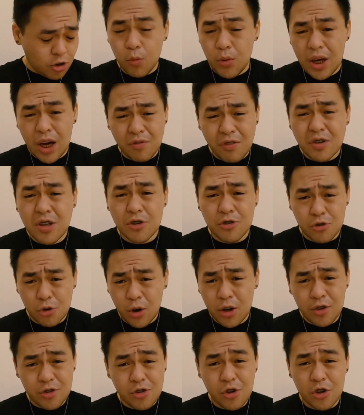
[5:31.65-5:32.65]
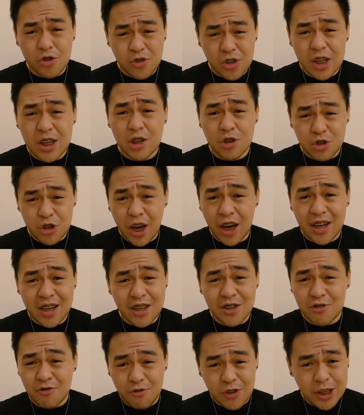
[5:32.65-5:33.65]
we have here the soy sauce and the
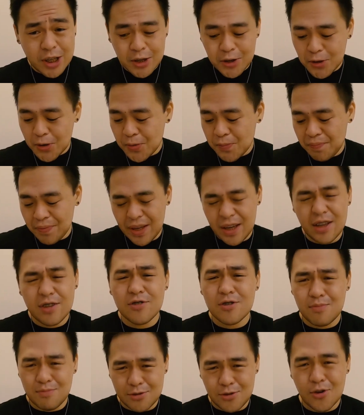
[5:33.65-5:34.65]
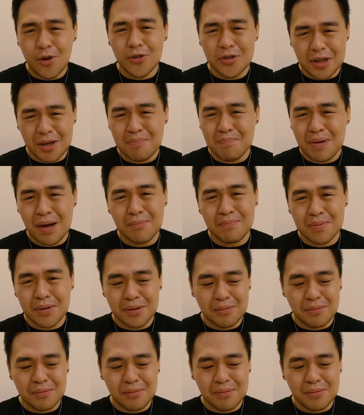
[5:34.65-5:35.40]
Chinese vinegar and some salt and pepper.